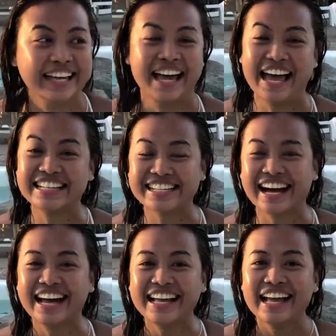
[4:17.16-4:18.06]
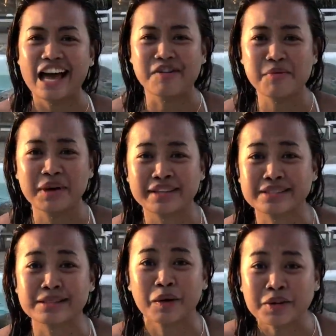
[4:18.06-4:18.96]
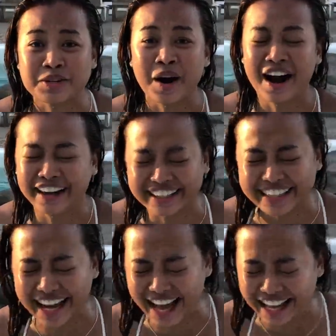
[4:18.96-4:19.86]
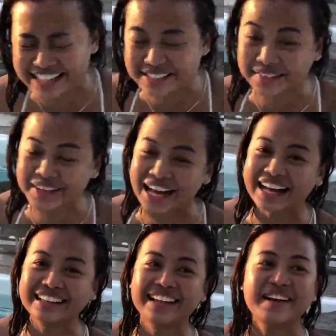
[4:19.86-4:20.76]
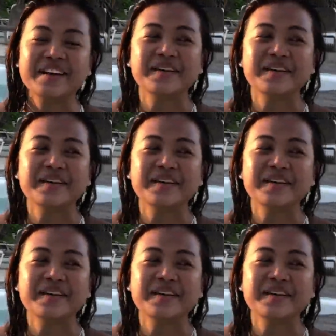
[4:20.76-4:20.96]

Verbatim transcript: and everyone is so drunk as well.